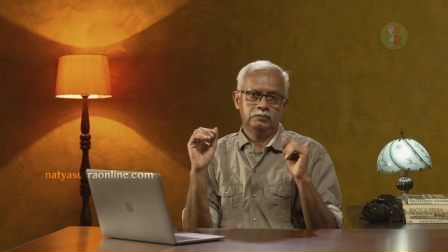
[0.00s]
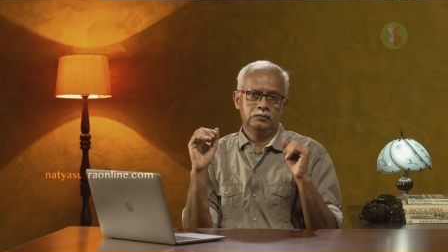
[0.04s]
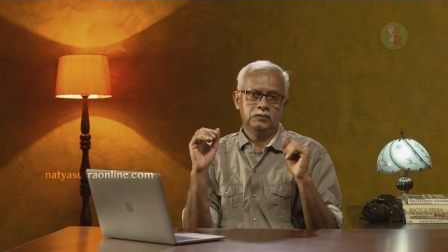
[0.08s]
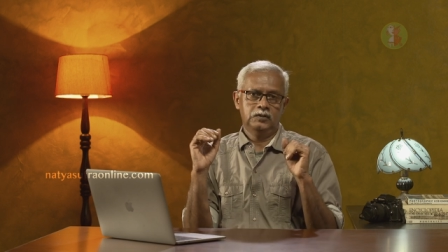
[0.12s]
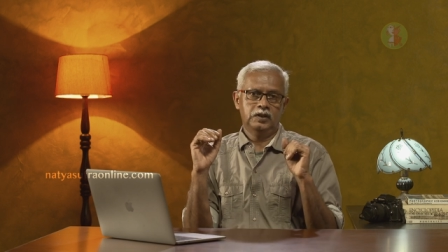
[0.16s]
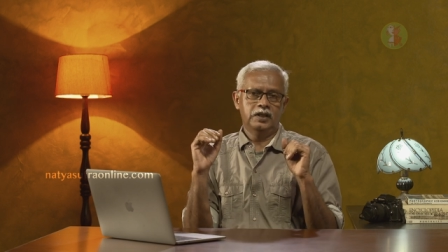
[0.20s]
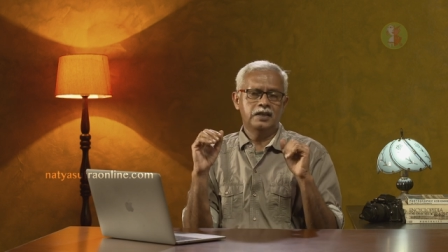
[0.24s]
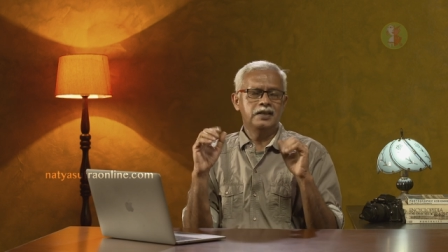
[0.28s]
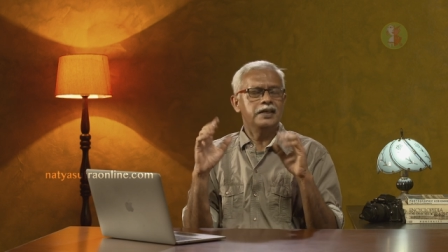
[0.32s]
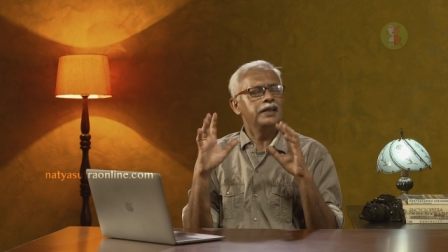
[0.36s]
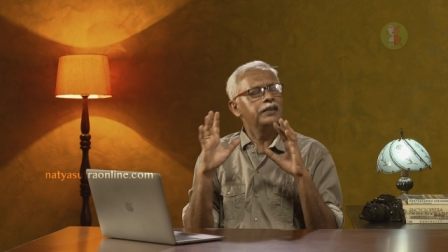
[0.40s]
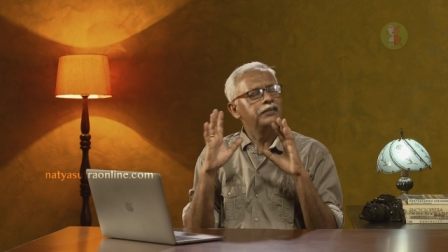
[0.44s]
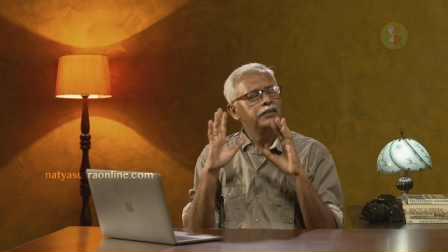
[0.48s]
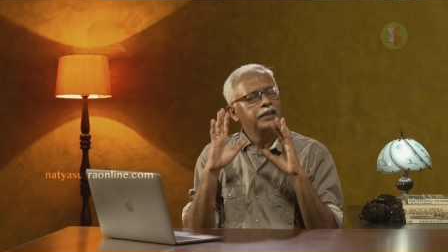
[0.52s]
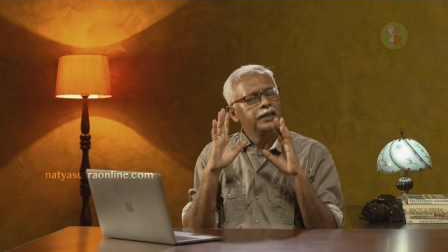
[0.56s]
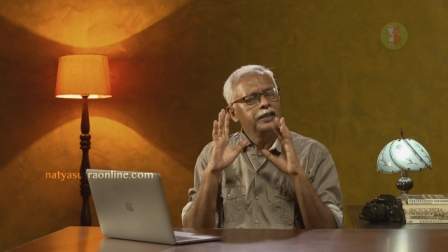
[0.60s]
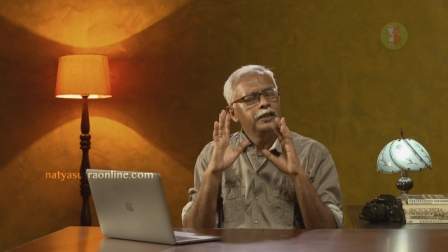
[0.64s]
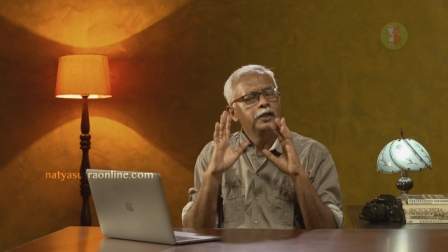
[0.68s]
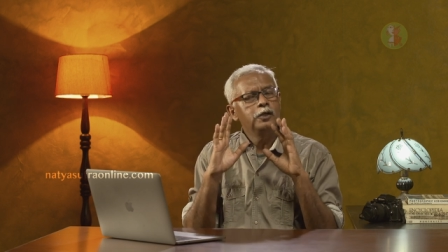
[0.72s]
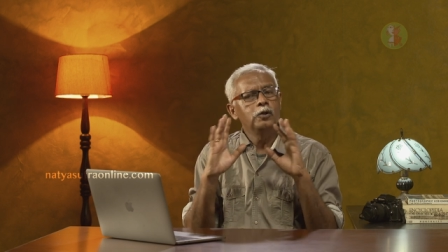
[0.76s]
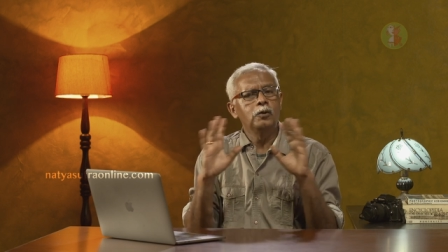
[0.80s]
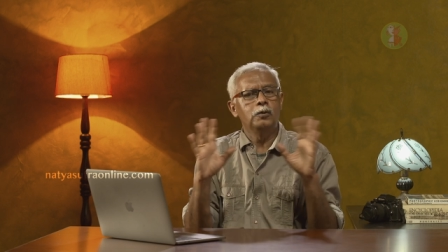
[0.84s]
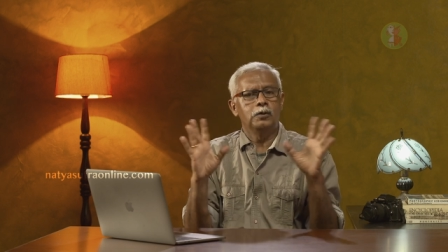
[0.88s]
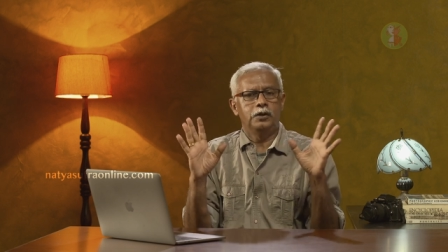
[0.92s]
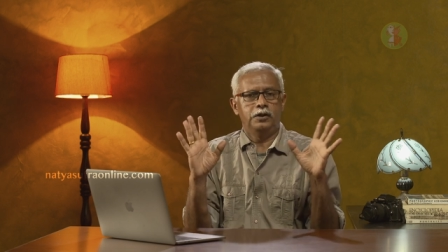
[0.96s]
They
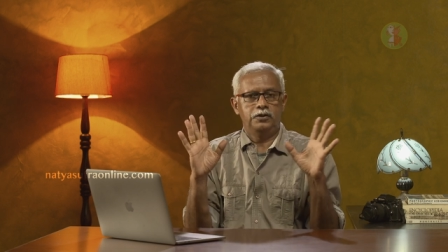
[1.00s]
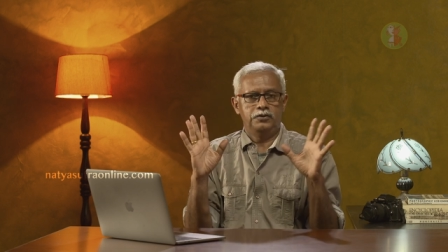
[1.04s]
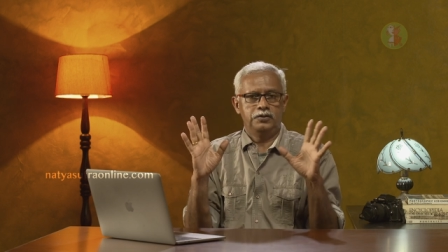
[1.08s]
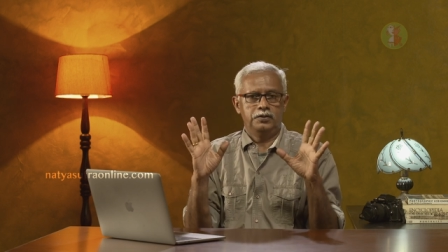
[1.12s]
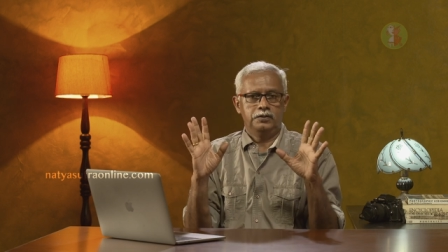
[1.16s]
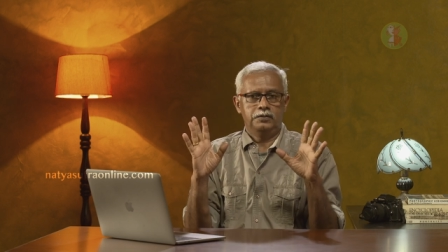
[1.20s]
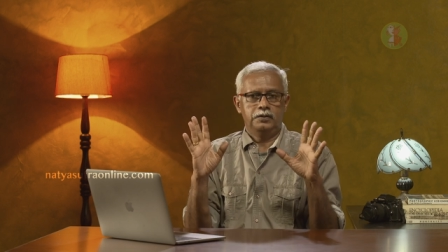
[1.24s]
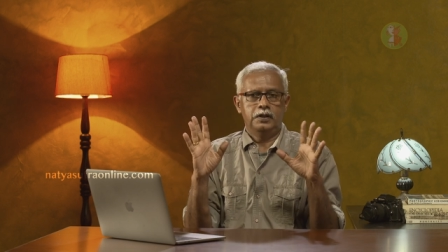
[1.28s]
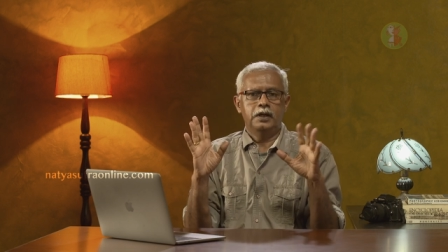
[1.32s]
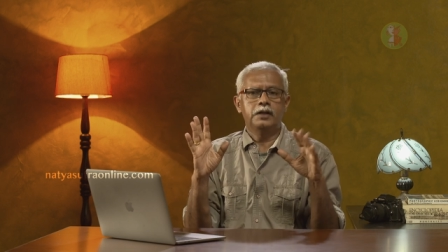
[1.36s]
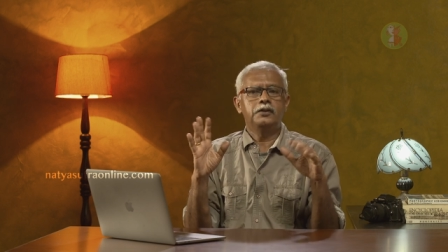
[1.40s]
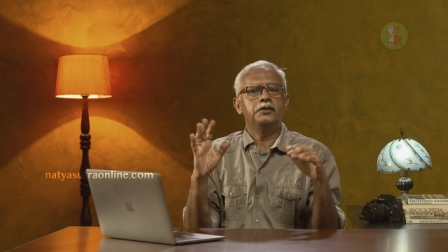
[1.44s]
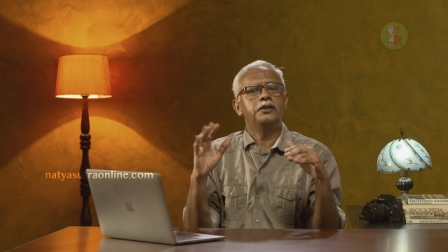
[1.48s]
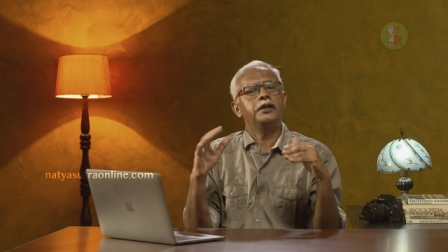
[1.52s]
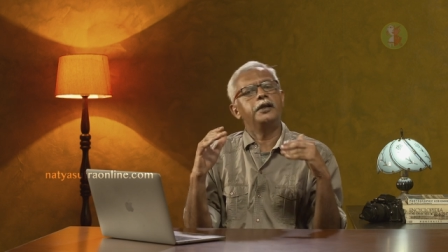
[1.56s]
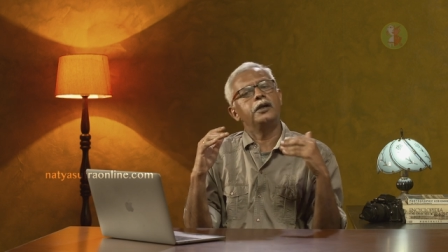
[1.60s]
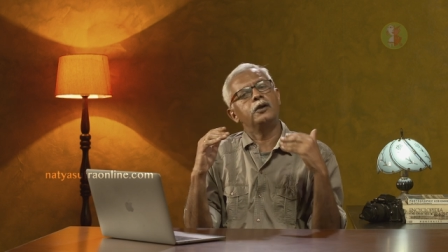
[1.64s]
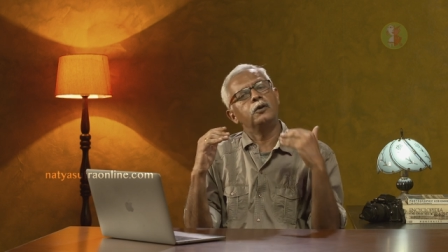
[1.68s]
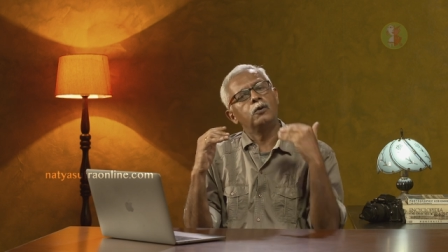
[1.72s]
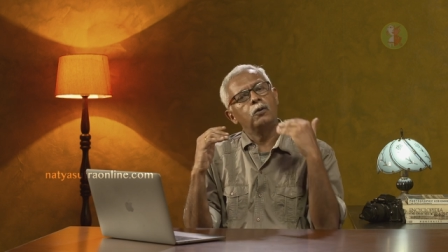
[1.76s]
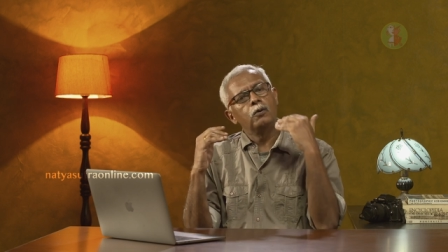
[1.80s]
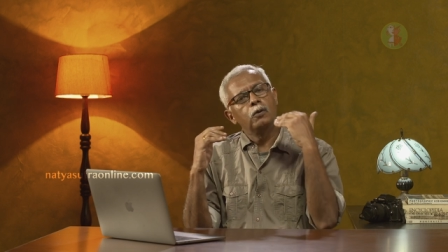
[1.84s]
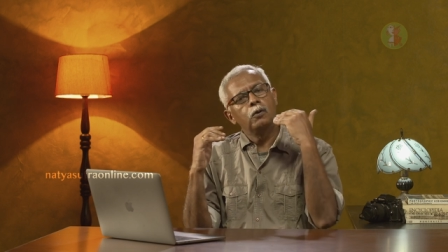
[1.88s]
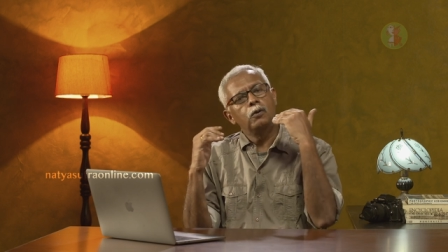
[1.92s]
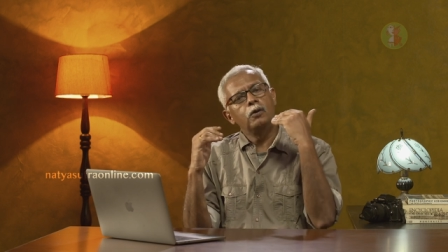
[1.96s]
ignore us and they
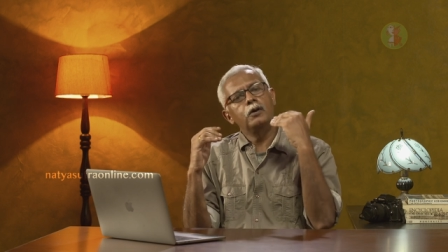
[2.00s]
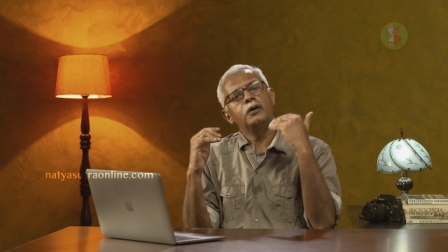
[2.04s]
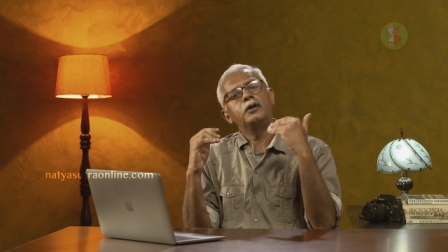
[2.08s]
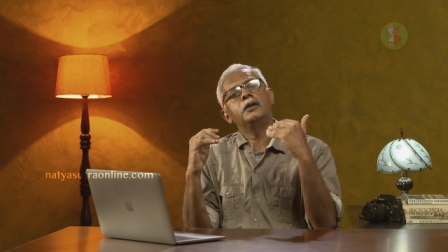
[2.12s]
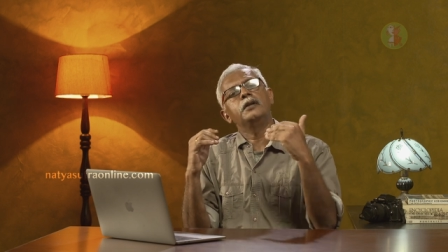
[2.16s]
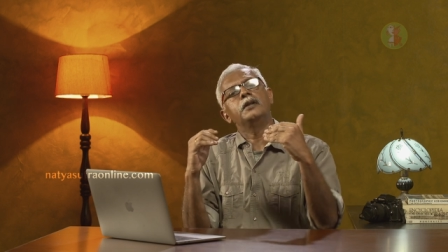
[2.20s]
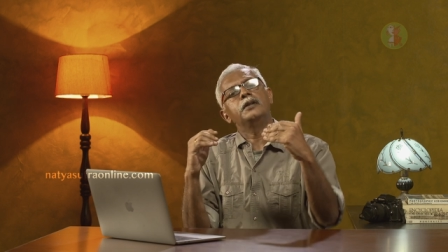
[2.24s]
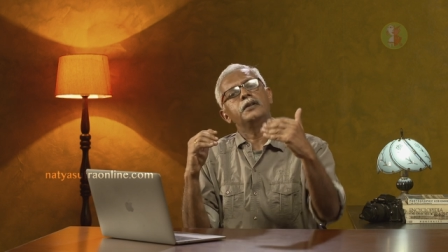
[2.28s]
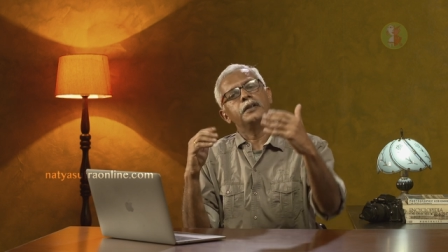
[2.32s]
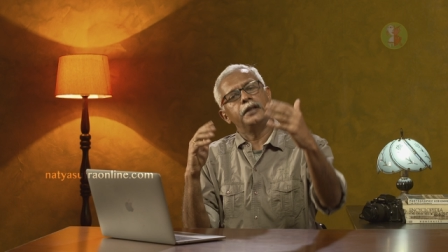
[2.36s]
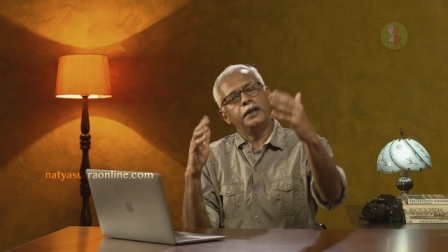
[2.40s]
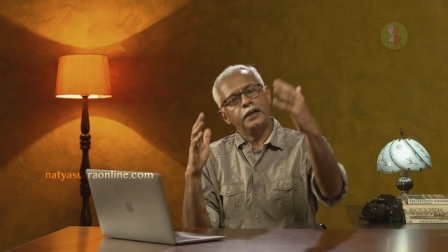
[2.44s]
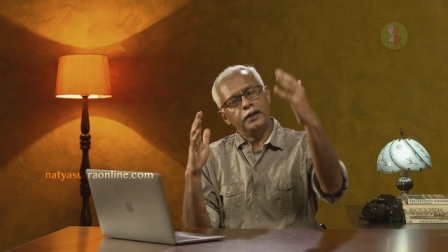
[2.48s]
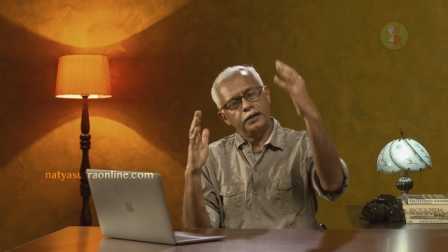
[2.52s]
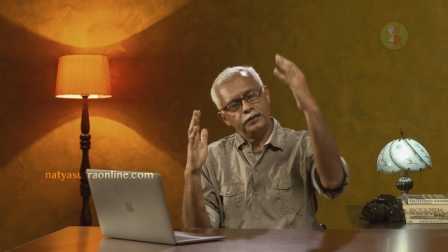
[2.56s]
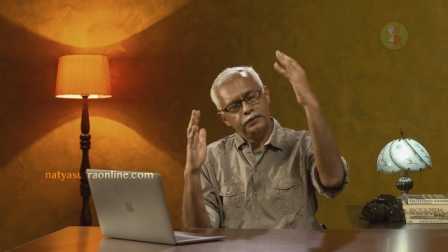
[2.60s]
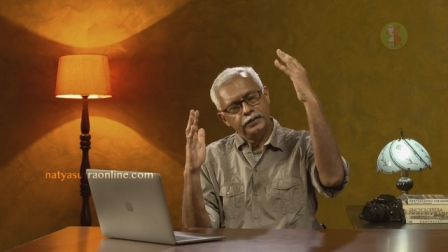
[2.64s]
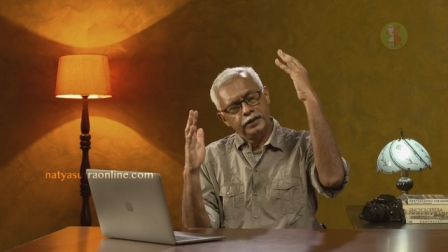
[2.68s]
go on their